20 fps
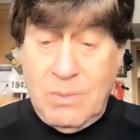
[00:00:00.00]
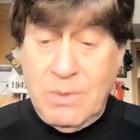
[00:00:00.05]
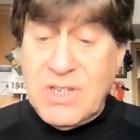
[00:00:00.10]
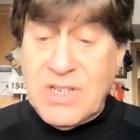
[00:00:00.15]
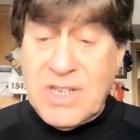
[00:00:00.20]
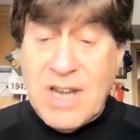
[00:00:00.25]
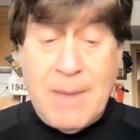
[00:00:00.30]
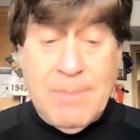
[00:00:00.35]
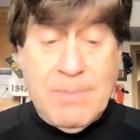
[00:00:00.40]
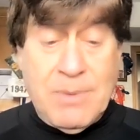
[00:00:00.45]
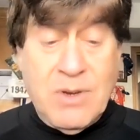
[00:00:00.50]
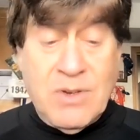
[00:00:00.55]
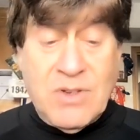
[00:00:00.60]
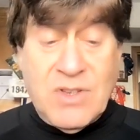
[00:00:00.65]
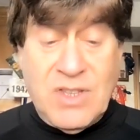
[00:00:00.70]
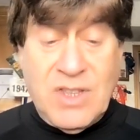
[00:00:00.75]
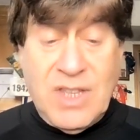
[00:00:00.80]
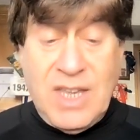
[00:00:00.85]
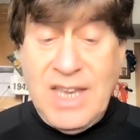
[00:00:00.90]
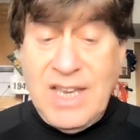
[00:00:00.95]
We stopped
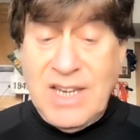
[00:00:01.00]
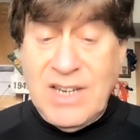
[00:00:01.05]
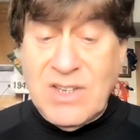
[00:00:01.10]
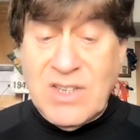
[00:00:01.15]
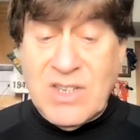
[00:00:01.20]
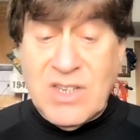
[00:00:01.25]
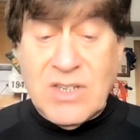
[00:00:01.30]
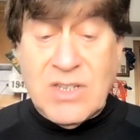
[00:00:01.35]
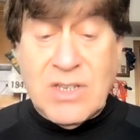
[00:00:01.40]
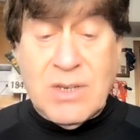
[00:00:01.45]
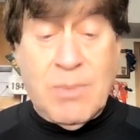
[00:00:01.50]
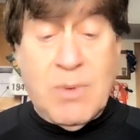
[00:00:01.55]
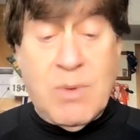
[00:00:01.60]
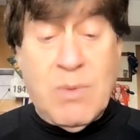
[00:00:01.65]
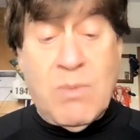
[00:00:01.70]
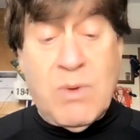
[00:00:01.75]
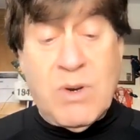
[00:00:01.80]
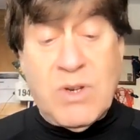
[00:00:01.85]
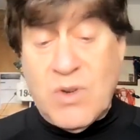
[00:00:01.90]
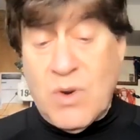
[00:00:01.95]
using the heating system
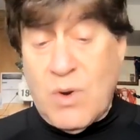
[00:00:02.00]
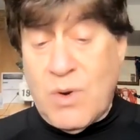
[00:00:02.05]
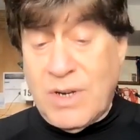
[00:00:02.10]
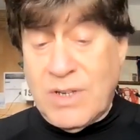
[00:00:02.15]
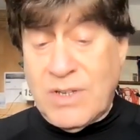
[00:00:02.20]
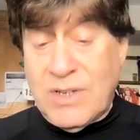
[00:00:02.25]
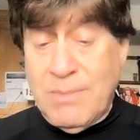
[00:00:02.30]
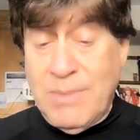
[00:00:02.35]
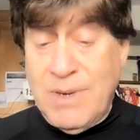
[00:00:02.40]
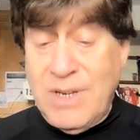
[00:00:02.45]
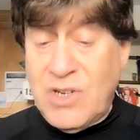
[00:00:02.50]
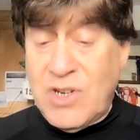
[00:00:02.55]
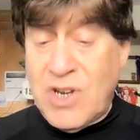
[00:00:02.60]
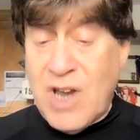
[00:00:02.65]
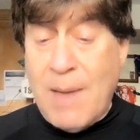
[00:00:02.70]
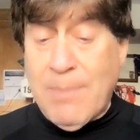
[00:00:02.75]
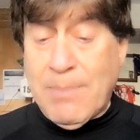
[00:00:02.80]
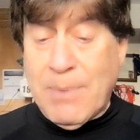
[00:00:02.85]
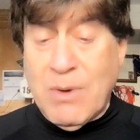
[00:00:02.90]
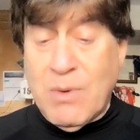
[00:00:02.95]
and resorted to me
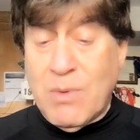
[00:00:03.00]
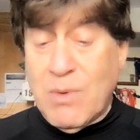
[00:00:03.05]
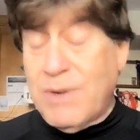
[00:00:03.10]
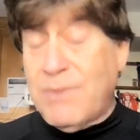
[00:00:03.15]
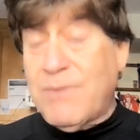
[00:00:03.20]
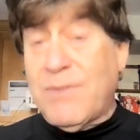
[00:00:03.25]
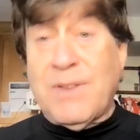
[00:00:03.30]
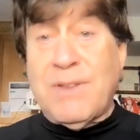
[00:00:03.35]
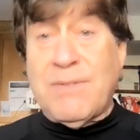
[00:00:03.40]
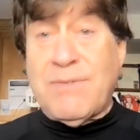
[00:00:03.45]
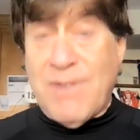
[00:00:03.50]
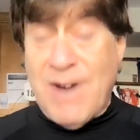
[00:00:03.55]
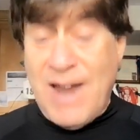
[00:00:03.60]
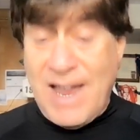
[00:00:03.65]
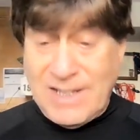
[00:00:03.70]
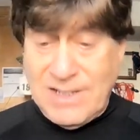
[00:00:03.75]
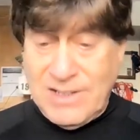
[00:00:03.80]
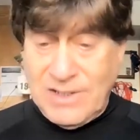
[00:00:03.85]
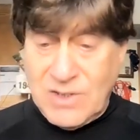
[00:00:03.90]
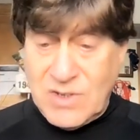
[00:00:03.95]
chopping wood for the
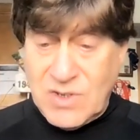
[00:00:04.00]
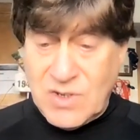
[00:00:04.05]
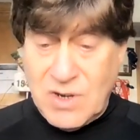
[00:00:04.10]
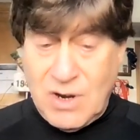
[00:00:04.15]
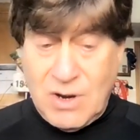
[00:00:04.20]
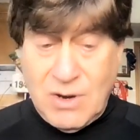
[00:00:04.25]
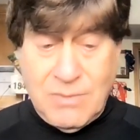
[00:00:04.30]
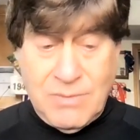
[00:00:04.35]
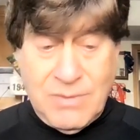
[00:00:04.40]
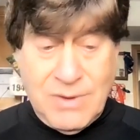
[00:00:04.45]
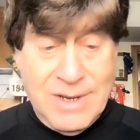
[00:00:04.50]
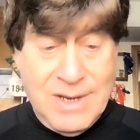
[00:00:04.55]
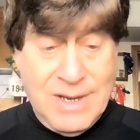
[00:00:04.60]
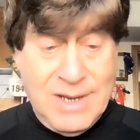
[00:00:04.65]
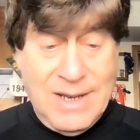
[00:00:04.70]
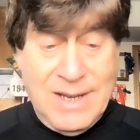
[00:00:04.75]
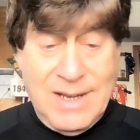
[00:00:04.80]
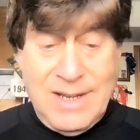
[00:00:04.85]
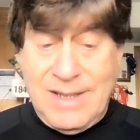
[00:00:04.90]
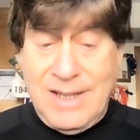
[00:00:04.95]
Franklin stove.
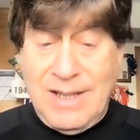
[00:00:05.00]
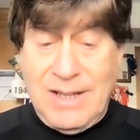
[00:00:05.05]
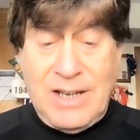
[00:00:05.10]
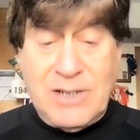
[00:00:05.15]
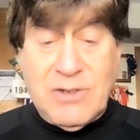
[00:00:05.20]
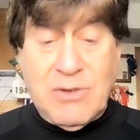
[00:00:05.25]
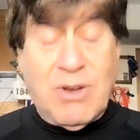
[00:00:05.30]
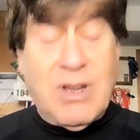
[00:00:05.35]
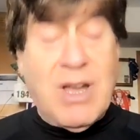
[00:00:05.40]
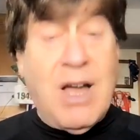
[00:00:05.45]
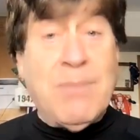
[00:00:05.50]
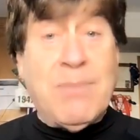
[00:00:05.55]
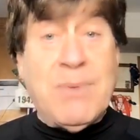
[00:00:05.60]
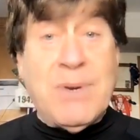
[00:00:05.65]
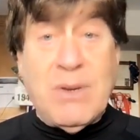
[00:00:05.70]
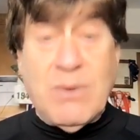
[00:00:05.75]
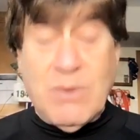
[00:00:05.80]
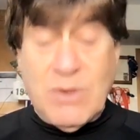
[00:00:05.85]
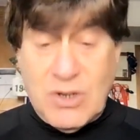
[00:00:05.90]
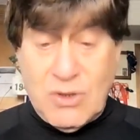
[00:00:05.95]
The electric
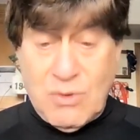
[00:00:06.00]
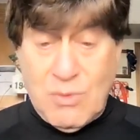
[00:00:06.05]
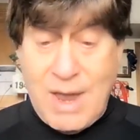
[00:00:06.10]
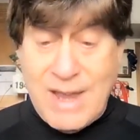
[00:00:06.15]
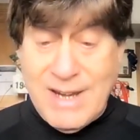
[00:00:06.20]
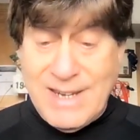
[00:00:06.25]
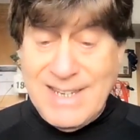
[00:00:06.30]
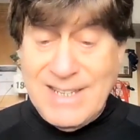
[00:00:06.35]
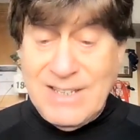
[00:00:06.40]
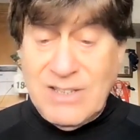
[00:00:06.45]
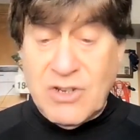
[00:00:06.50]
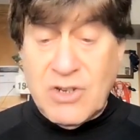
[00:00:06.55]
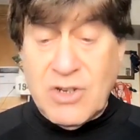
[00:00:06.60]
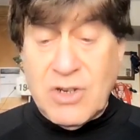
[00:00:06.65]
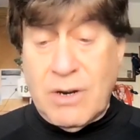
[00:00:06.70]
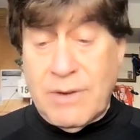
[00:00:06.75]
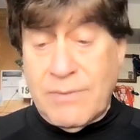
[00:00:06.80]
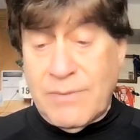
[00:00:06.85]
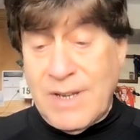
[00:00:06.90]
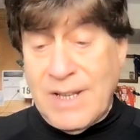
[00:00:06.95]
company was threatening to
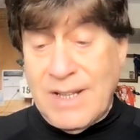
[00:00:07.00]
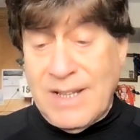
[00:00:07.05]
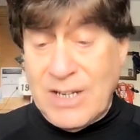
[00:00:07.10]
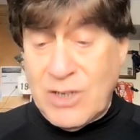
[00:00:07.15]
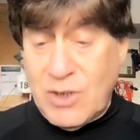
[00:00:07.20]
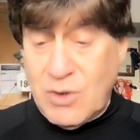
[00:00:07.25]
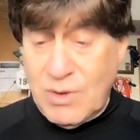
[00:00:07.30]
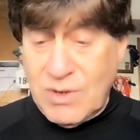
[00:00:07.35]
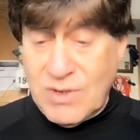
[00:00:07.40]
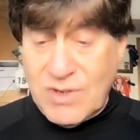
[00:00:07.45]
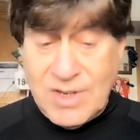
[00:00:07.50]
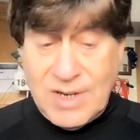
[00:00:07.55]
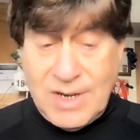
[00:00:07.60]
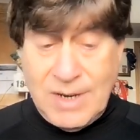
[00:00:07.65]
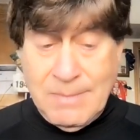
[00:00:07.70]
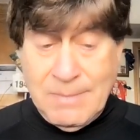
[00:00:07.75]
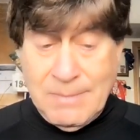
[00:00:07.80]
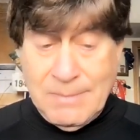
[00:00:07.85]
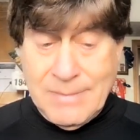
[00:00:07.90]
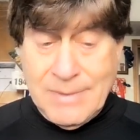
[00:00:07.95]
shut off the
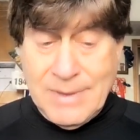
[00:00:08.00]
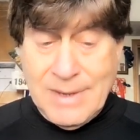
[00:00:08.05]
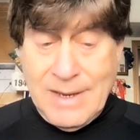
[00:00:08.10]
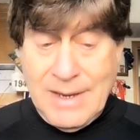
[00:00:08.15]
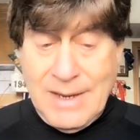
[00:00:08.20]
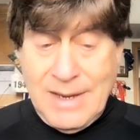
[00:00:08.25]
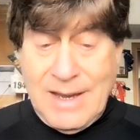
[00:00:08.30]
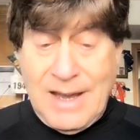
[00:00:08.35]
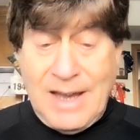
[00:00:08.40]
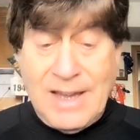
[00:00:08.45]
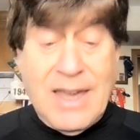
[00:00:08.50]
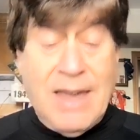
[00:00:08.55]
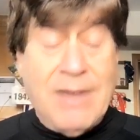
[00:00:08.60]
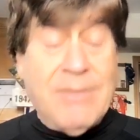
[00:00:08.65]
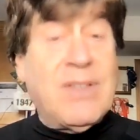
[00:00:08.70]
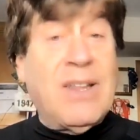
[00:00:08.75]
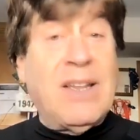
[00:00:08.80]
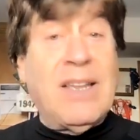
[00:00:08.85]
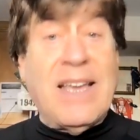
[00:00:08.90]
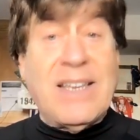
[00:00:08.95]
electricity. I
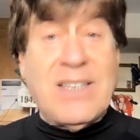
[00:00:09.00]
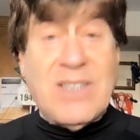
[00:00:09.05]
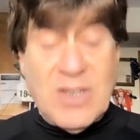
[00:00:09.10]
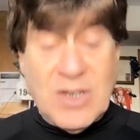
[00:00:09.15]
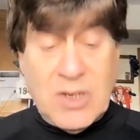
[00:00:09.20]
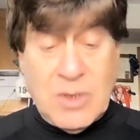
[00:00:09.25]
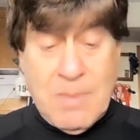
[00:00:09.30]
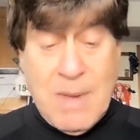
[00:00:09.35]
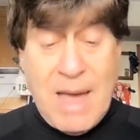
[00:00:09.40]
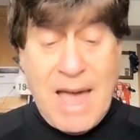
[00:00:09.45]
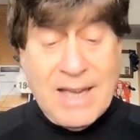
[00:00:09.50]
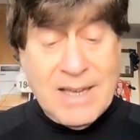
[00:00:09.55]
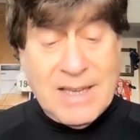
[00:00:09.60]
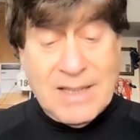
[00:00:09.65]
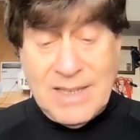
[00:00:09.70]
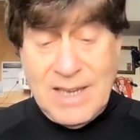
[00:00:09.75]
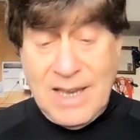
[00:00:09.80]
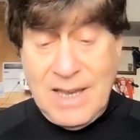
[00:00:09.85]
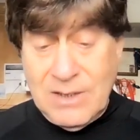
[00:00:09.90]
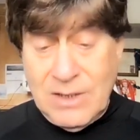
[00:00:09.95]
gave the Lexus back
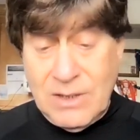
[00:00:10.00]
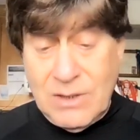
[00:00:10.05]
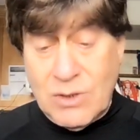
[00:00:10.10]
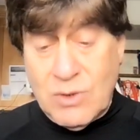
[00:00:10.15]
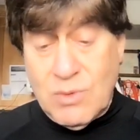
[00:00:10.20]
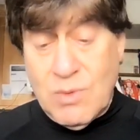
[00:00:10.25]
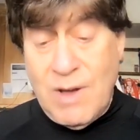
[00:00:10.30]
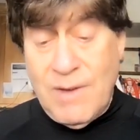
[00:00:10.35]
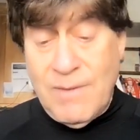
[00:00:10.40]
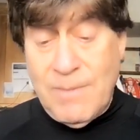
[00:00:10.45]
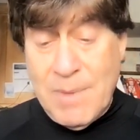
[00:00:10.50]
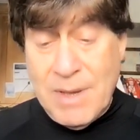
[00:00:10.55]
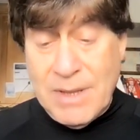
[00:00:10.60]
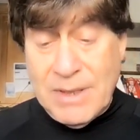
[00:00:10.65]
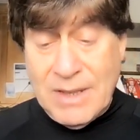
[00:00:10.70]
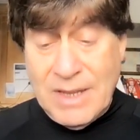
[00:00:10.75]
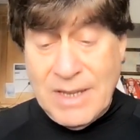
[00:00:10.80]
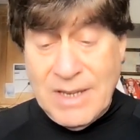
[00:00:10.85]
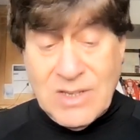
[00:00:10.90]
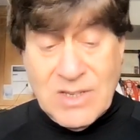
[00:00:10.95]
at the end of the 12
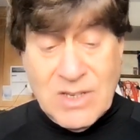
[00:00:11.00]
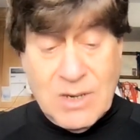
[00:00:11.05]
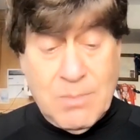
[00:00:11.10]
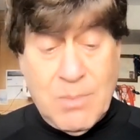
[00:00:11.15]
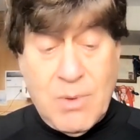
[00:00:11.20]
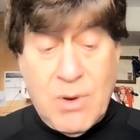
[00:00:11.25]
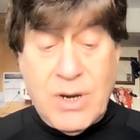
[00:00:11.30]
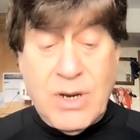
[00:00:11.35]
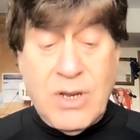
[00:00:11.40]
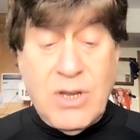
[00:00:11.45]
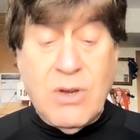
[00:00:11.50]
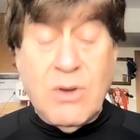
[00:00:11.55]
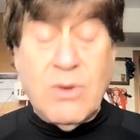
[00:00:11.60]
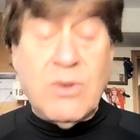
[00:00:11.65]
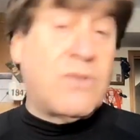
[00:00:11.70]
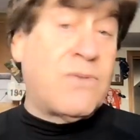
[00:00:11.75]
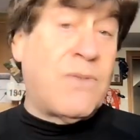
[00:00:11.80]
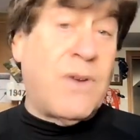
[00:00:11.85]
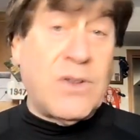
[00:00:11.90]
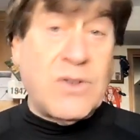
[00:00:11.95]
month lease and bought a
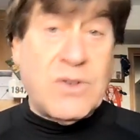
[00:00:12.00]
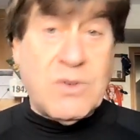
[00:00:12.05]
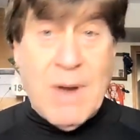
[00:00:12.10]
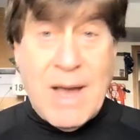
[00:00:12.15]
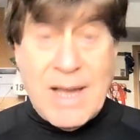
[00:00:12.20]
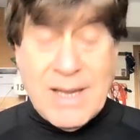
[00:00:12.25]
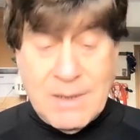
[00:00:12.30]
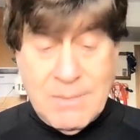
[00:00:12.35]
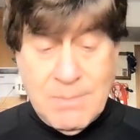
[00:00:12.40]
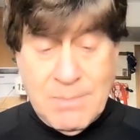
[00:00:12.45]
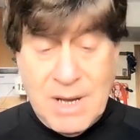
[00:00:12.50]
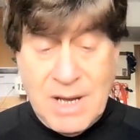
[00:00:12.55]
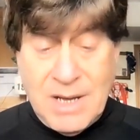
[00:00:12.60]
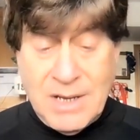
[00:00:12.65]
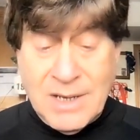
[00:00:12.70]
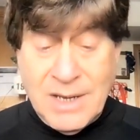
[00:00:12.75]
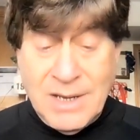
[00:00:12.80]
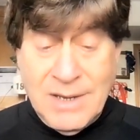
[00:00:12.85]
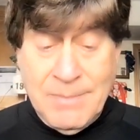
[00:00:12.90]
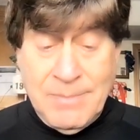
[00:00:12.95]
used Volkswagen
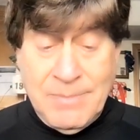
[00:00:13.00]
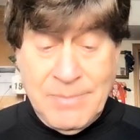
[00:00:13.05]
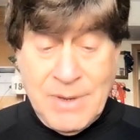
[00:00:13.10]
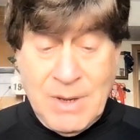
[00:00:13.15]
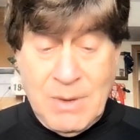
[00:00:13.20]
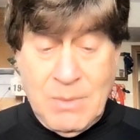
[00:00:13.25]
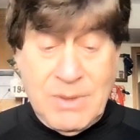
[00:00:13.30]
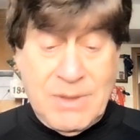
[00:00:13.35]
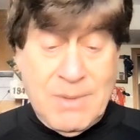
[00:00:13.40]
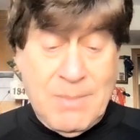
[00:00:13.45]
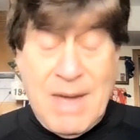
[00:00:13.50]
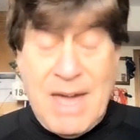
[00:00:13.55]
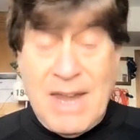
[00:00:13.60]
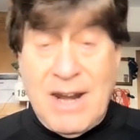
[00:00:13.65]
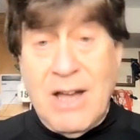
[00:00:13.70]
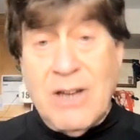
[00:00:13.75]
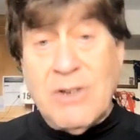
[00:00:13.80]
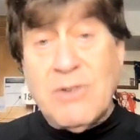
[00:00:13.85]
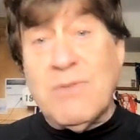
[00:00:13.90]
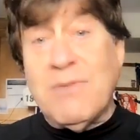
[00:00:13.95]
Bug with about
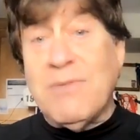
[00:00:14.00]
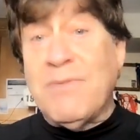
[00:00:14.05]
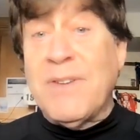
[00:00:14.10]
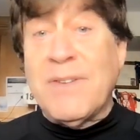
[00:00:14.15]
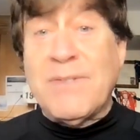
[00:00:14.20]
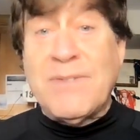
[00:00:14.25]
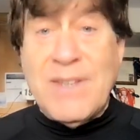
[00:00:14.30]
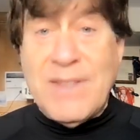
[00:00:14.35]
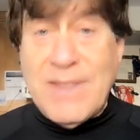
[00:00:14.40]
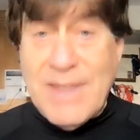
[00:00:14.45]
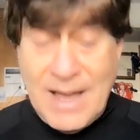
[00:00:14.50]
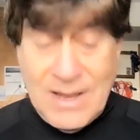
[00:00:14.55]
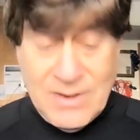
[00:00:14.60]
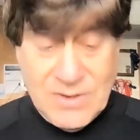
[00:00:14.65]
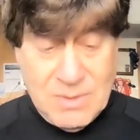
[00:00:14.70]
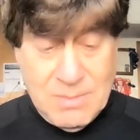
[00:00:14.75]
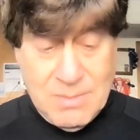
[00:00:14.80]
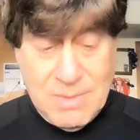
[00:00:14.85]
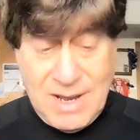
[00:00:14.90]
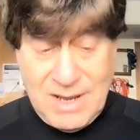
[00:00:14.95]

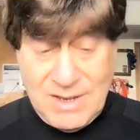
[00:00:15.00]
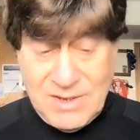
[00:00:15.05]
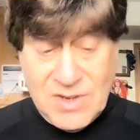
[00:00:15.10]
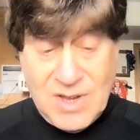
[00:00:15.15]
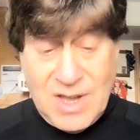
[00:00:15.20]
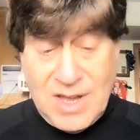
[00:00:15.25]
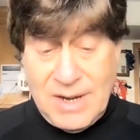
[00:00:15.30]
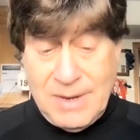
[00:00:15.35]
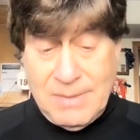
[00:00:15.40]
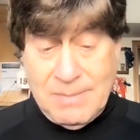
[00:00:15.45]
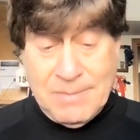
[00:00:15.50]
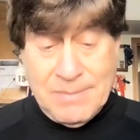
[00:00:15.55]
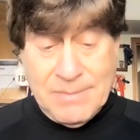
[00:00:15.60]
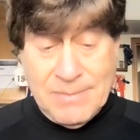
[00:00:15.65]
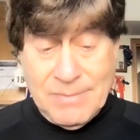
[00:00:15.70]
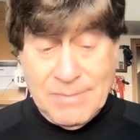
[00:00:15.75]
150,000 miles on it.